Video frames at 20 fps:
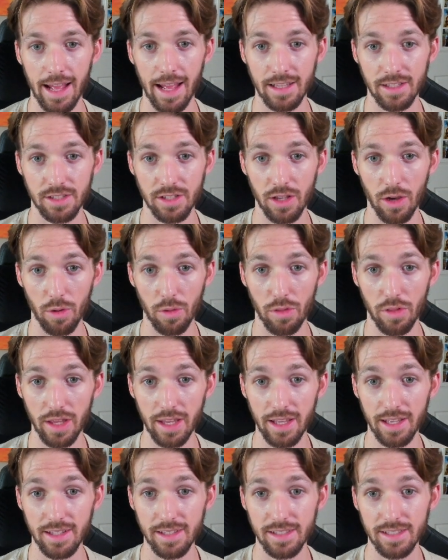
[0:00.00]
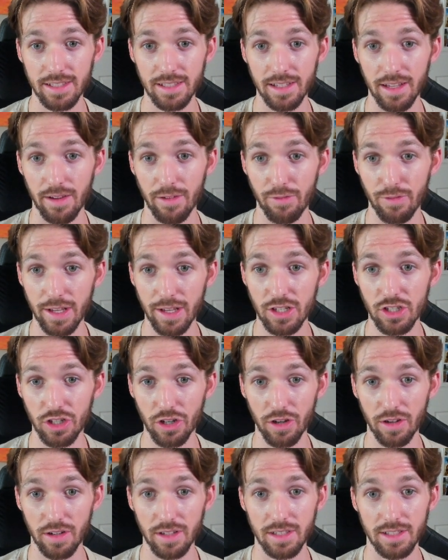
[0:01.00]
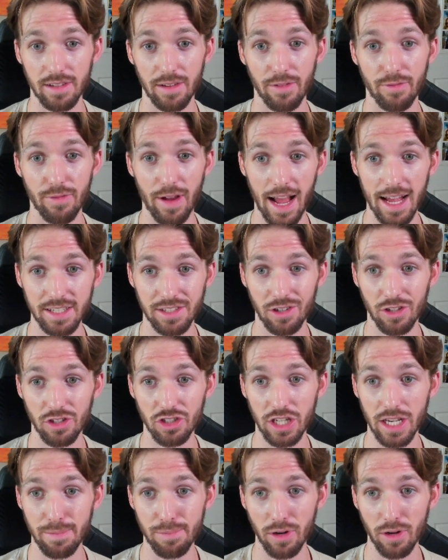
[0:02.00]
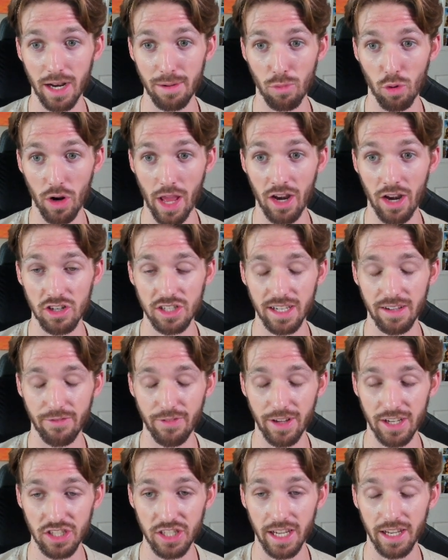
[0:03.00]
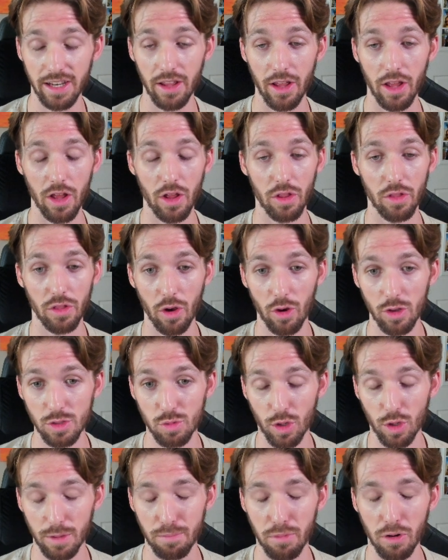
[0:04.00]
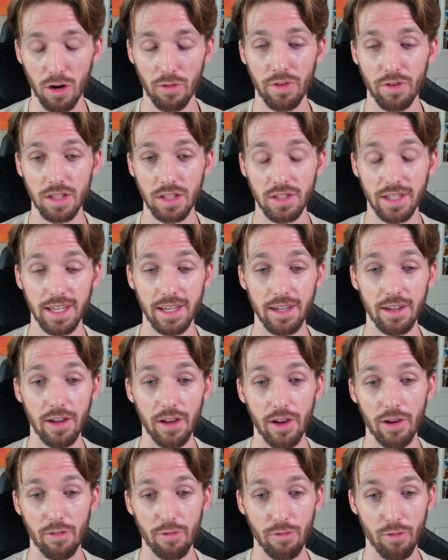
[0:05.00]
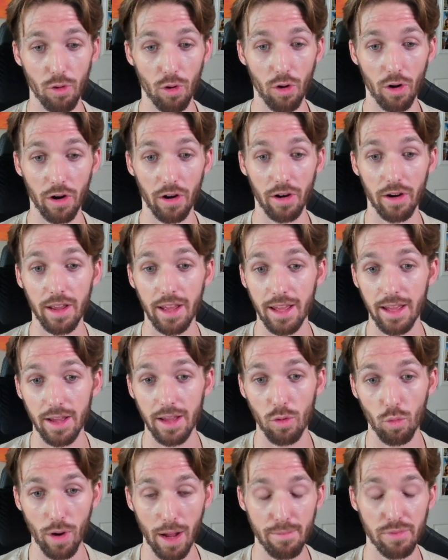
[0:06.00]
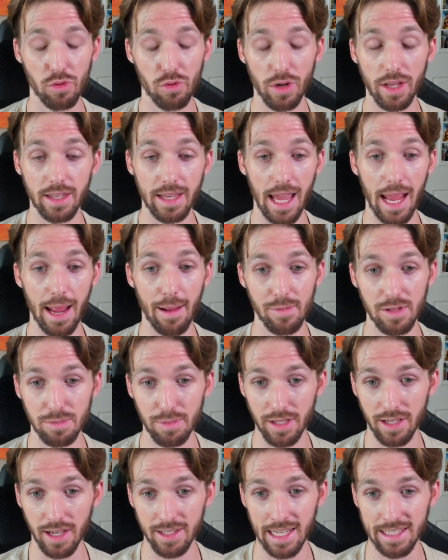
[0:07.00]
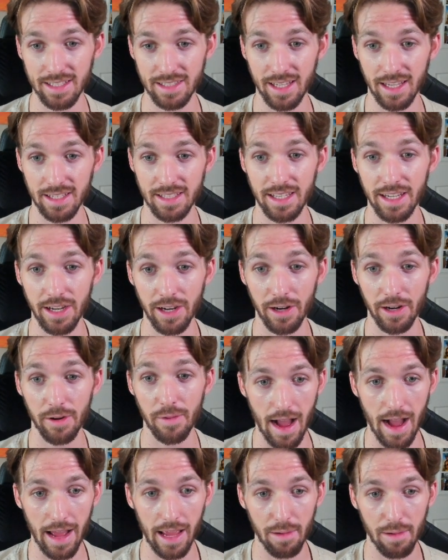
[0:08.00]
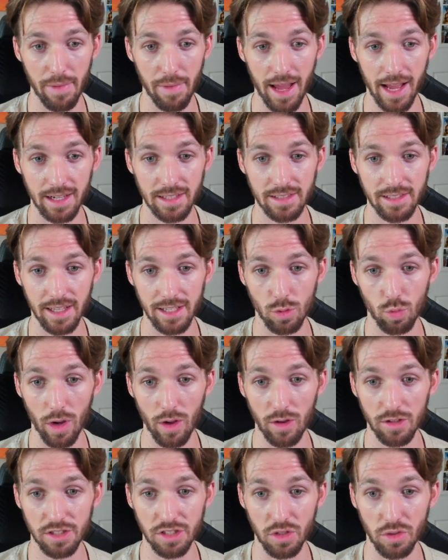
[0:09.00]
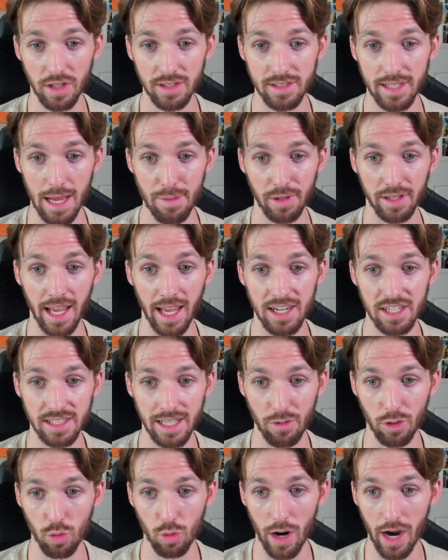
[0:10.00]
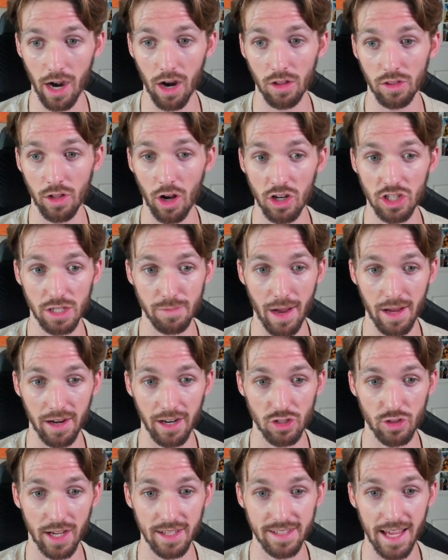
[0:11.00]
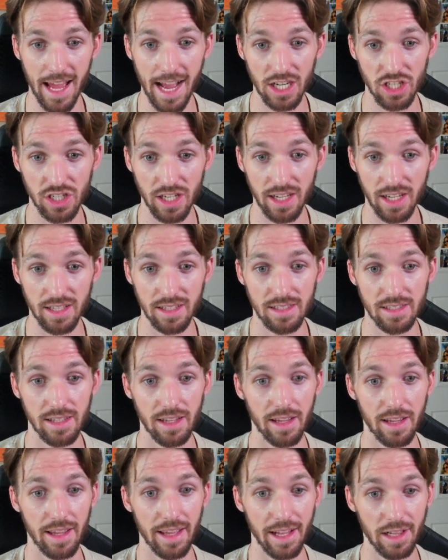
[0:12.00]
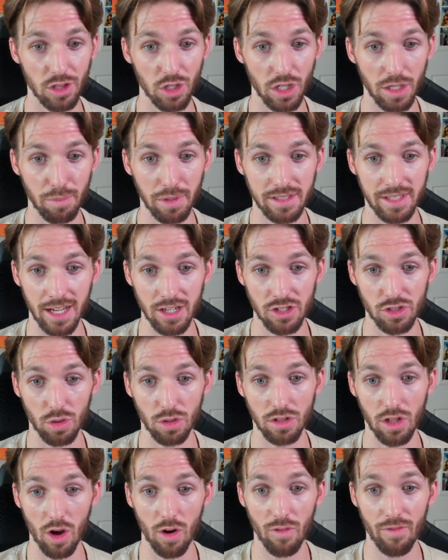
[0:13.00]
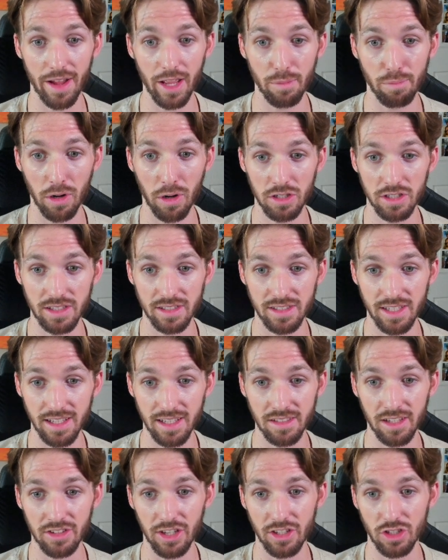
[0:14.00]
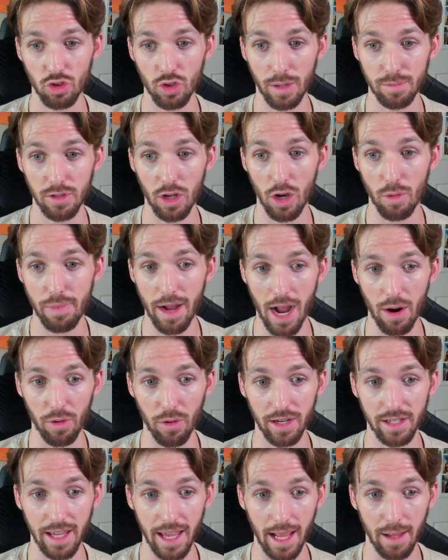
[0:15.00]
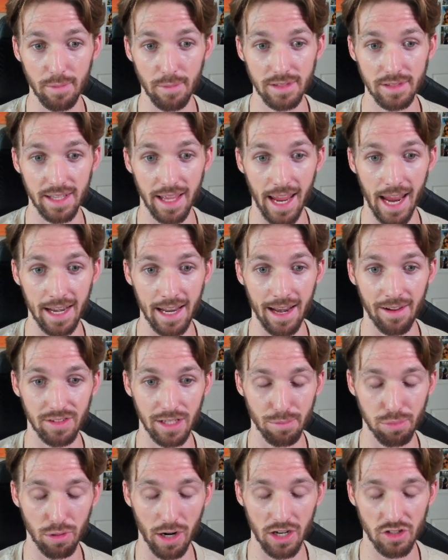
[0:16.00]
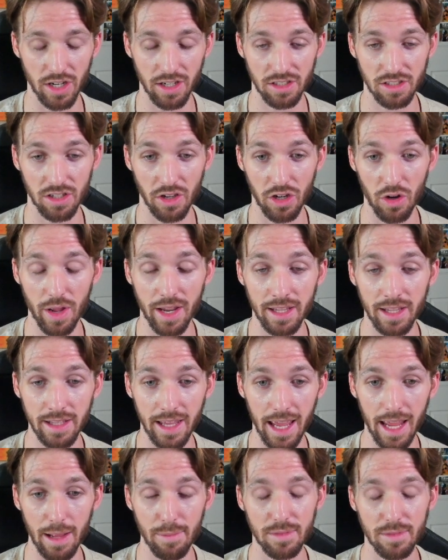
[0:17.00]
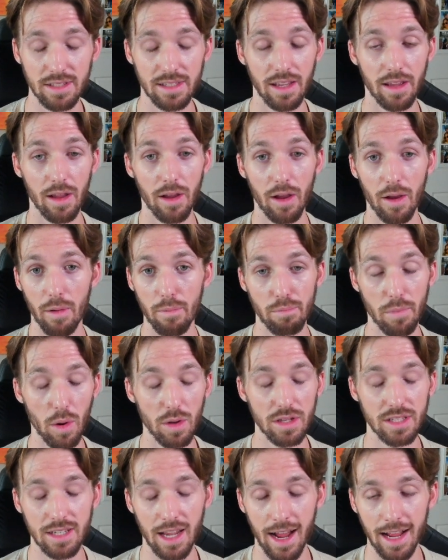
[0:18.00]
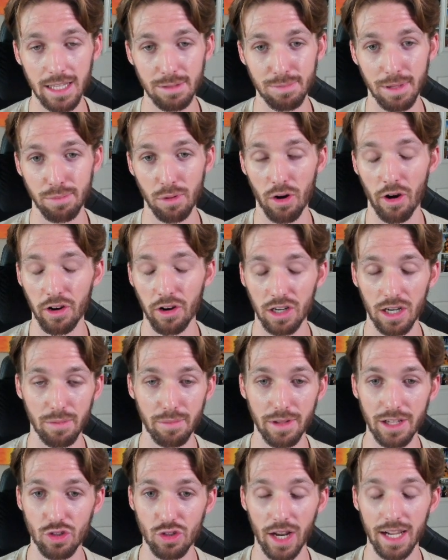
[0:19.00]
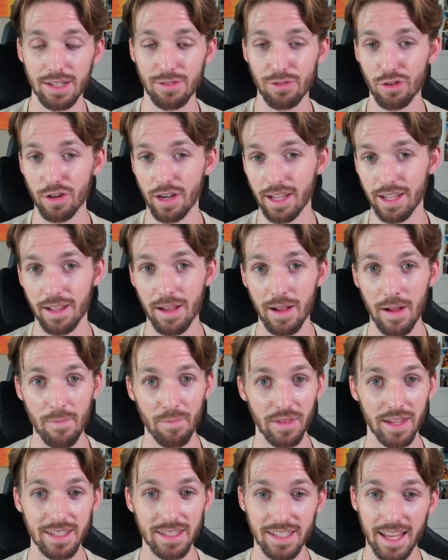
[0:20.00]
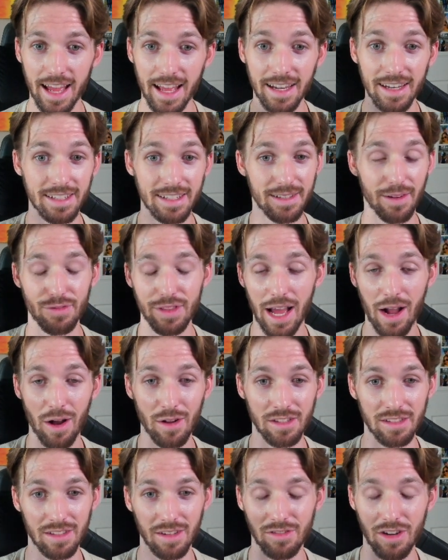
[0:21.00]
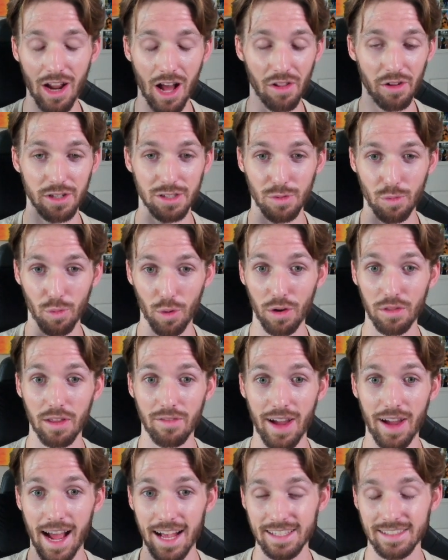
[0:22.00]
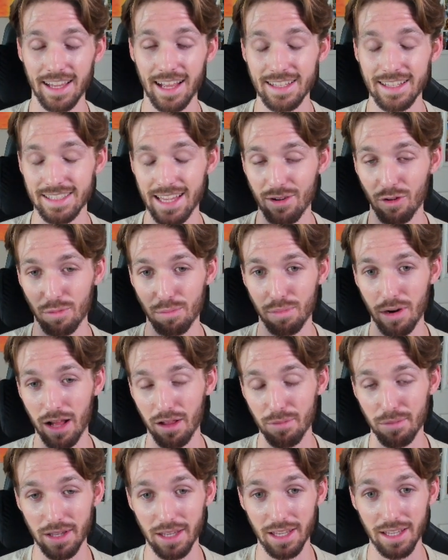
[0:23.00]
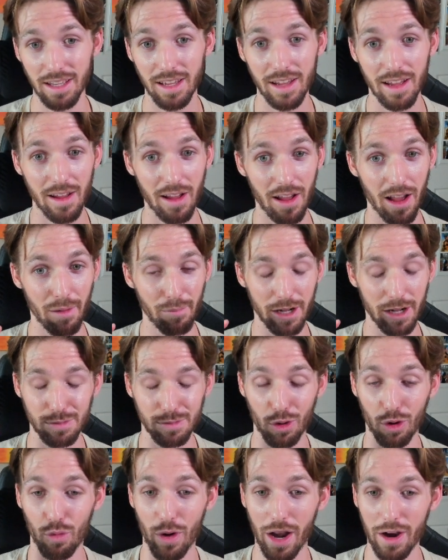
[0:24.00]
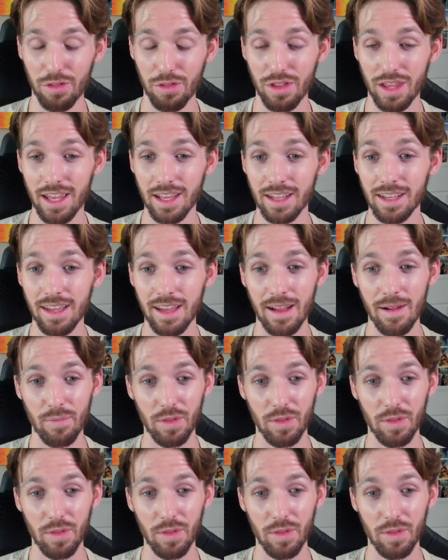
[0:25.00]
And so these features, faster, cheaper, and more energy efficient, those work perfectly for Web3 games, because as it says here, IMX is well suited to applications that require a large amount of transactions, including potential low value purchases such as crypto powered games and NFT projects. So, in games, most times people aren't going to be transferring tens of thousands of dollars worth of assets. That would probably be a much more rare thing.